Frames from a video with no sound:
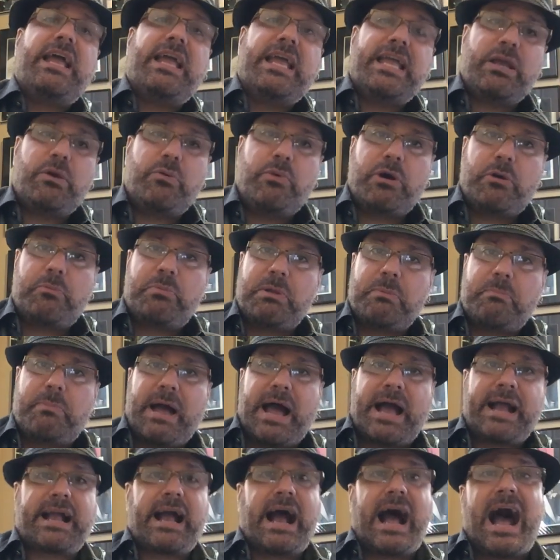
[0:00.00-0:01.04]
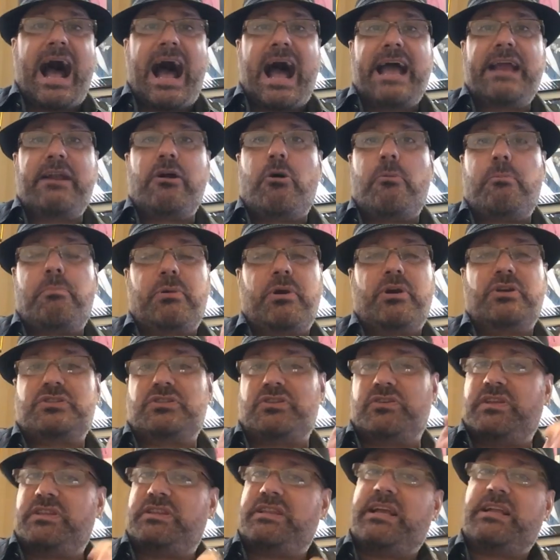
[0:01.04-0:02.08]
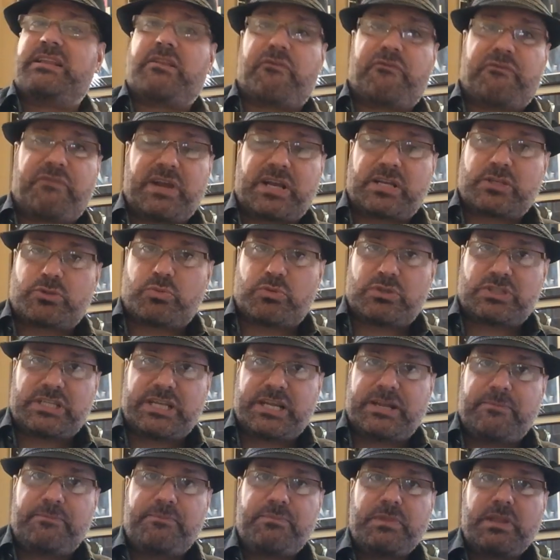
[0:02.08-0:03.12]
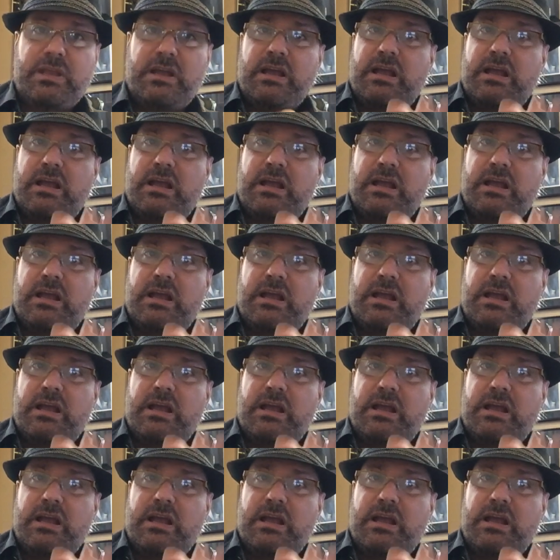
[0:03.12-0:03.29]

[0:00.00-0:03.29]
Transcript: He will be back. I don't personally think the fix was in.